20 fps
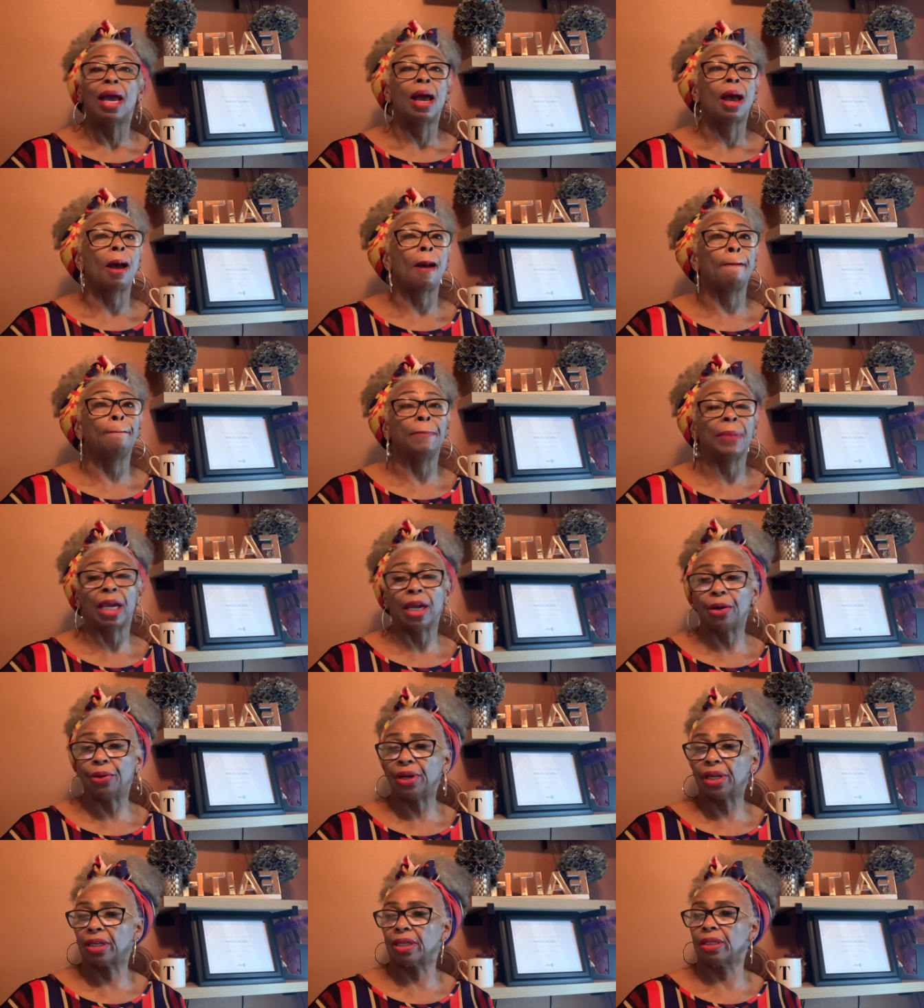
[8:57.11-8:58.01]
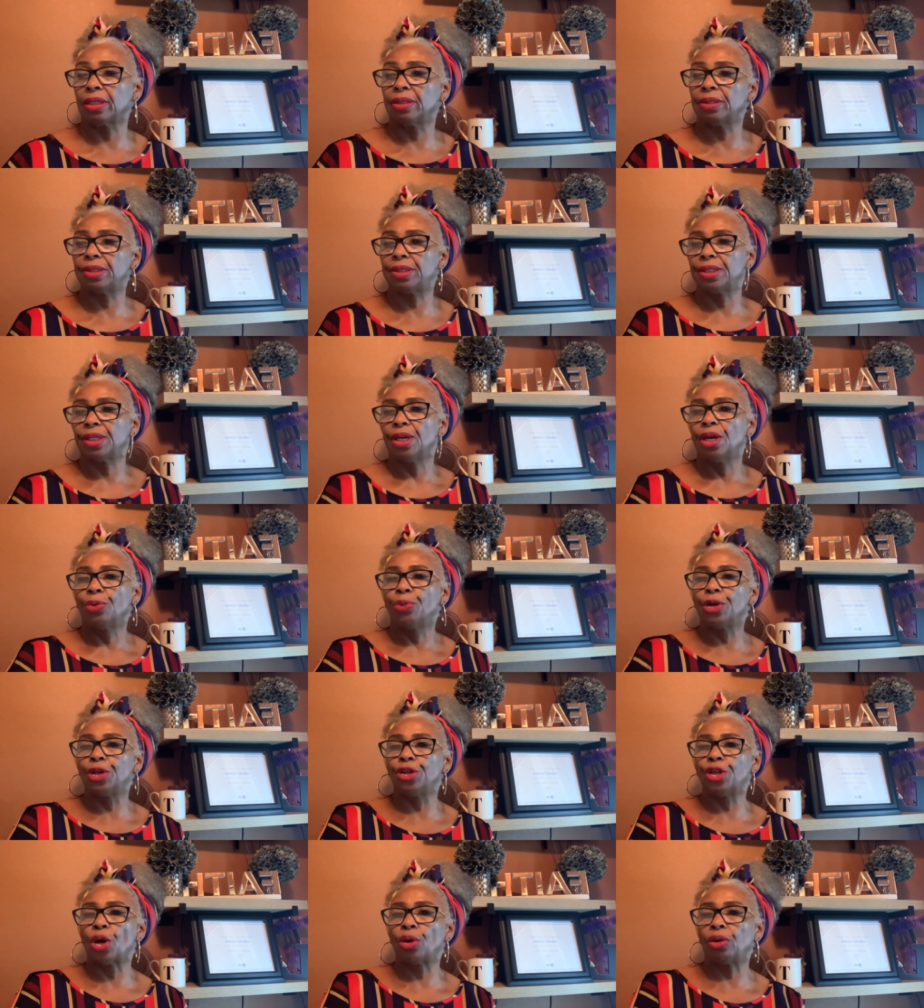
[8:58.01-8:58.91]
Americans
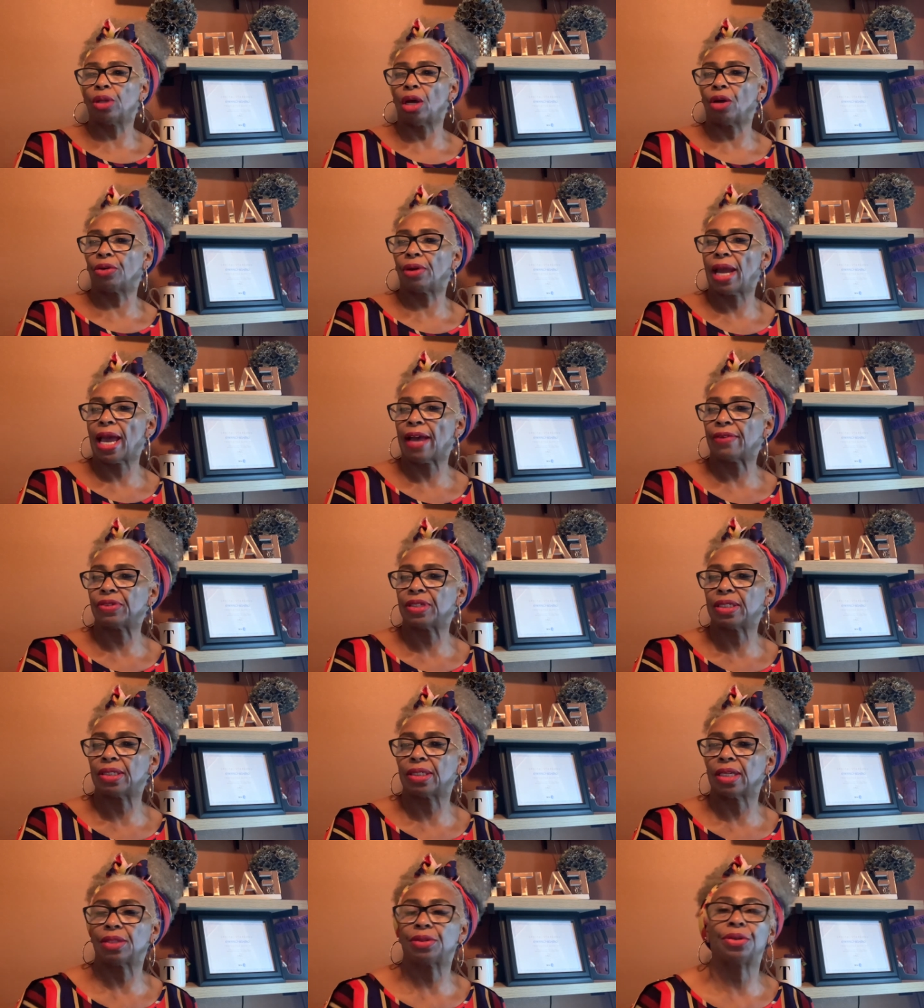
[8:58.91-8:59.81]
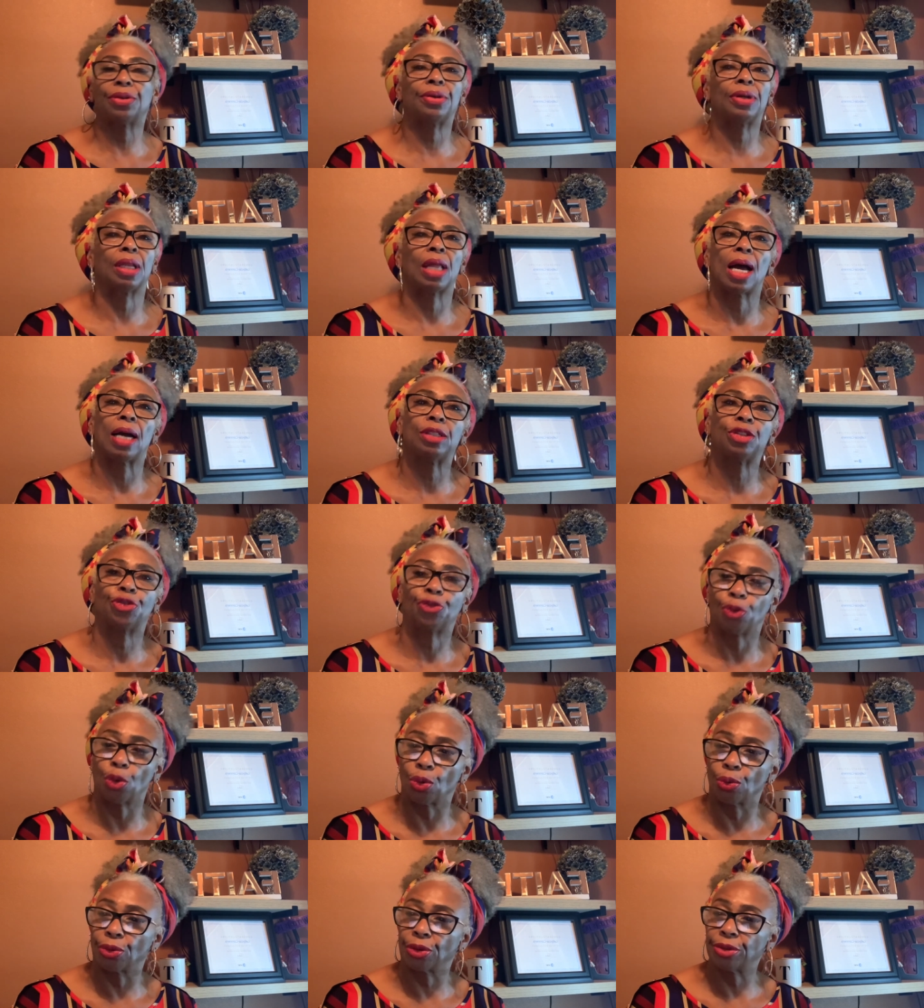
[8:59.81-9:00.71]
would no longer have to set their clocks
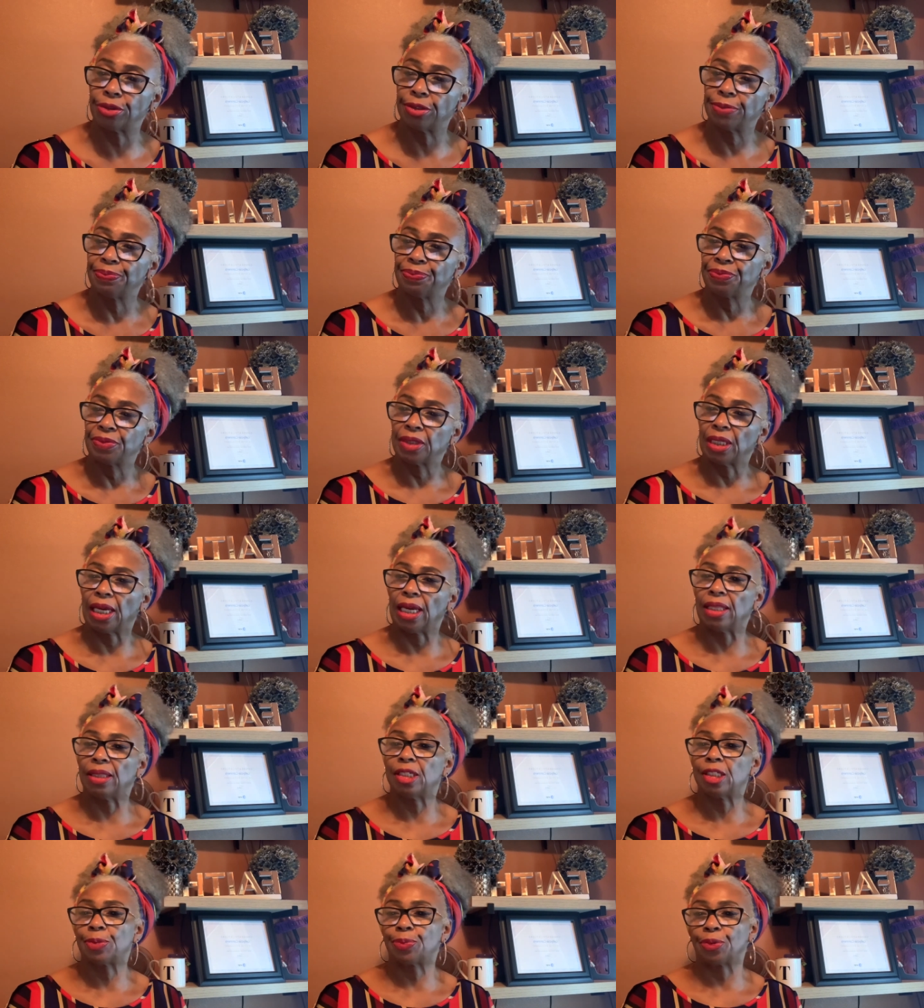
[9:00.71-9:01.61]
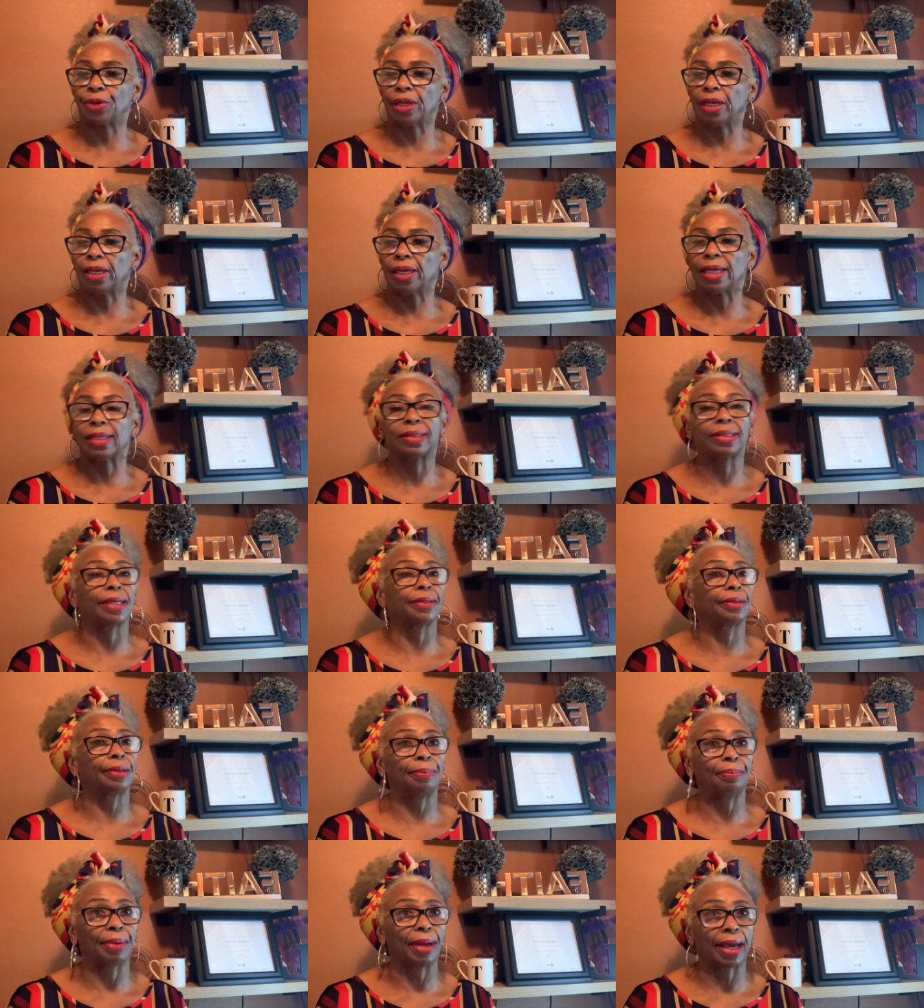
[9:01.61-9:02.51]
forward in the spring and set
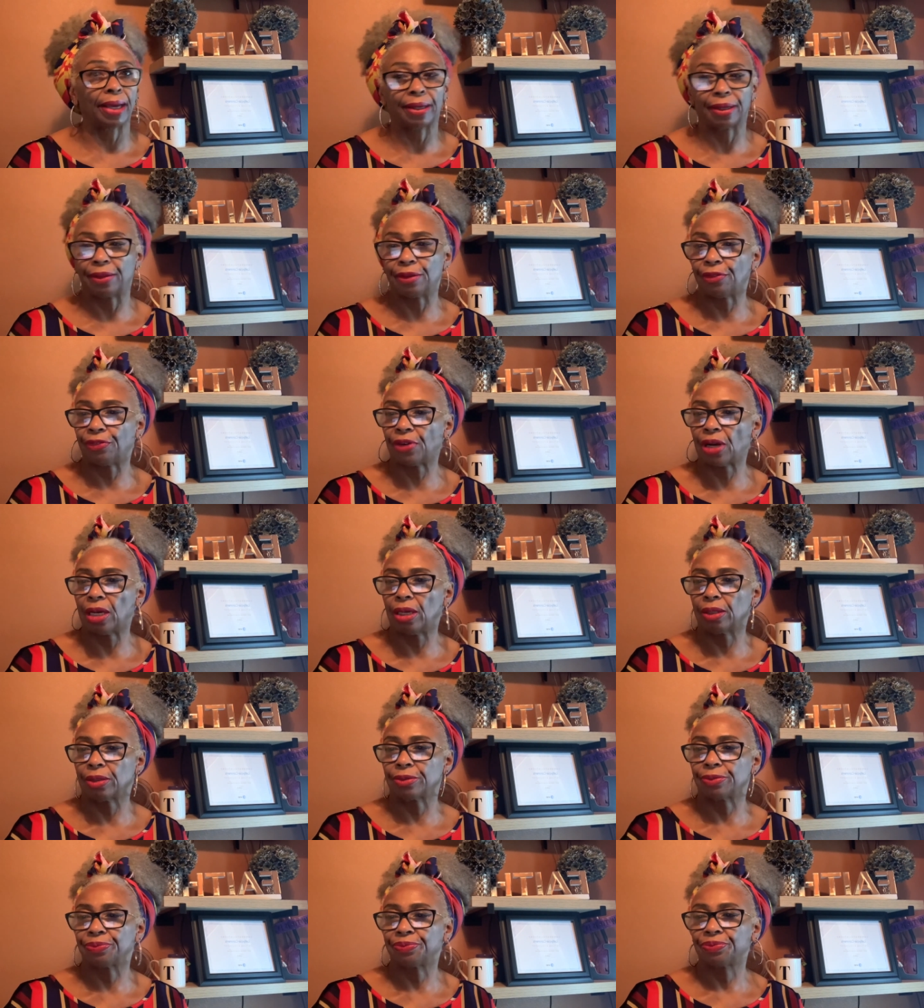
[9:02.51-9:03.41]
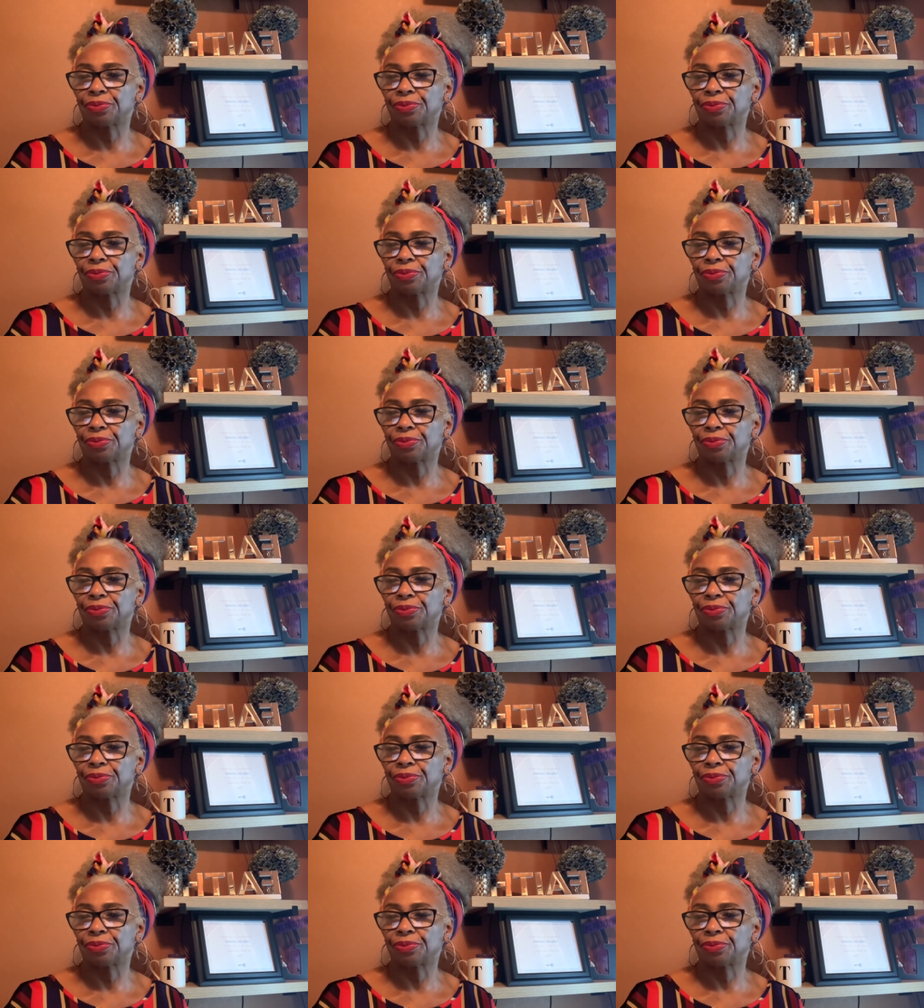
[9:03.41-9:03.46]
them back in the fall.